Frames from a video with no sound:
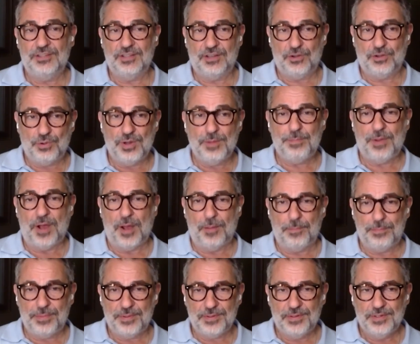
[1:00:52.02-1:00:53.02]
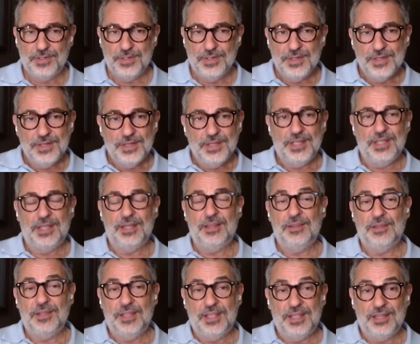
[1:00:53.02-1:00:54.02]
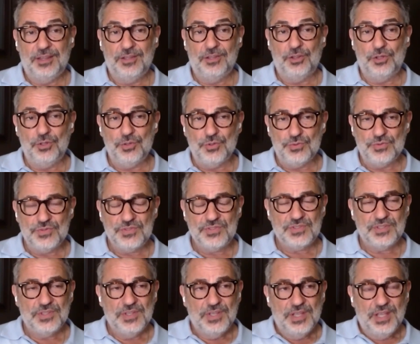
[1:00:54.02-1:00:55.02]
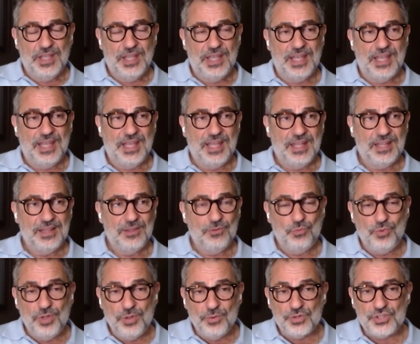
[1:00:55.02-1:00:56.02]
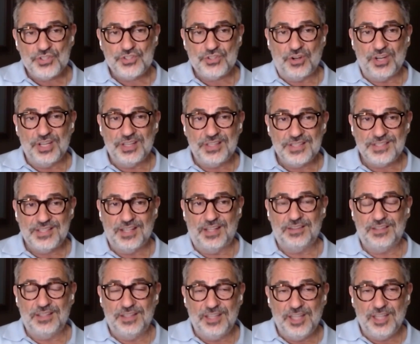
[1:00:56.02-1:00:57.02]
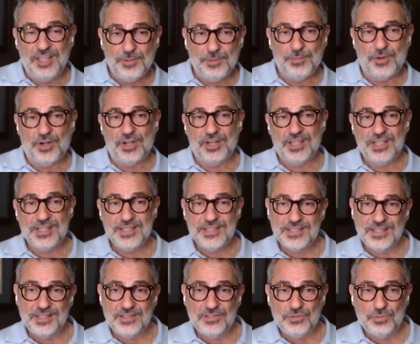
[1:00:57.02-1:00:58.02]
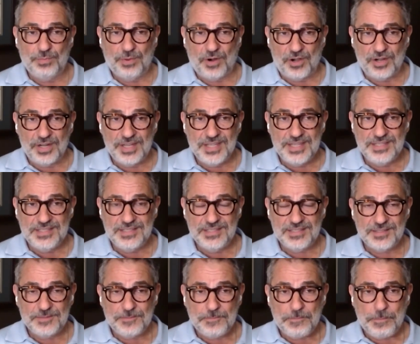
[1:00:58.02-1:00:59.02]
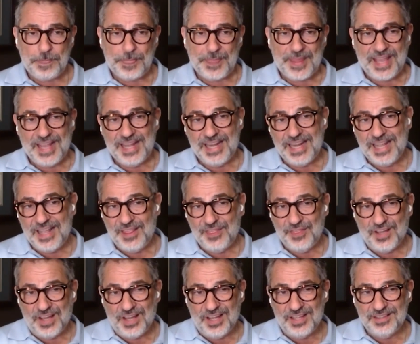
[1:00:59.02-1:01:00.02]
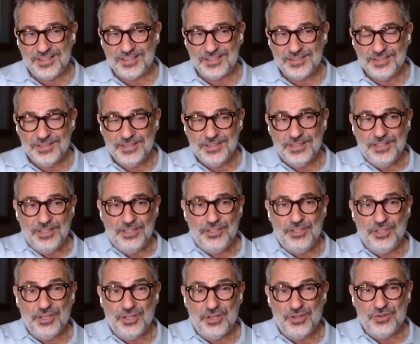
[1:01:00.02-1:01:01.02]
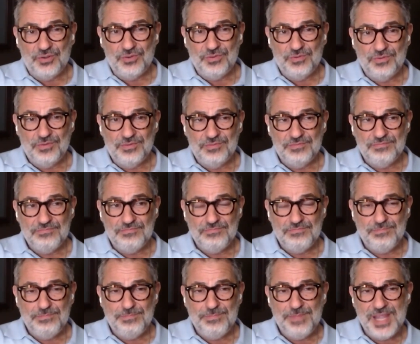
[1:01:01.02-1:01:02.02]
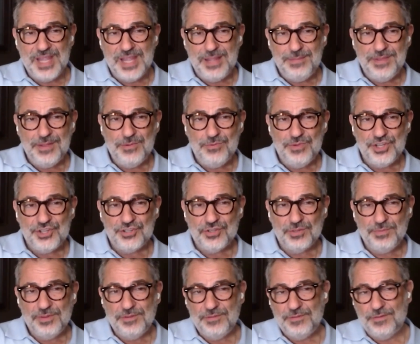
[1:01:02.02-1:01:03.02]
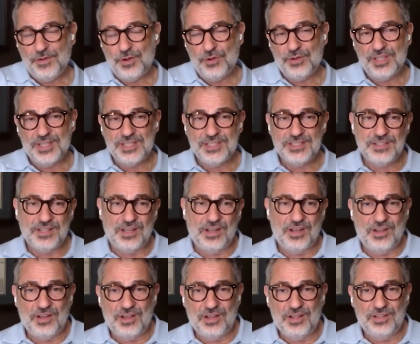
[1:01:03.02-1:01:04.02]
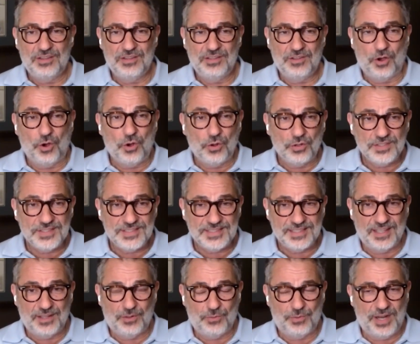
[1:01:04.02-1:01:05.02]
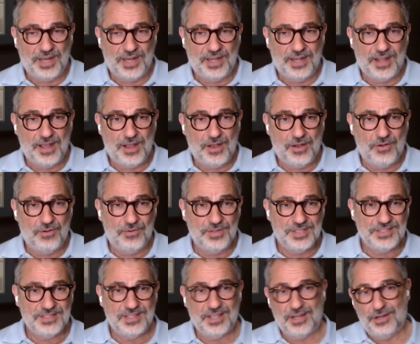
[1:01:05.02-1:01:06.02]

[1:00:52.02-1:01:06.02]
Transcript: to creep up in the news. And we were starting to sell to Neiman Marcus and to Barney's. And I thought, you know, maybe we should be focused on wholesale right now instead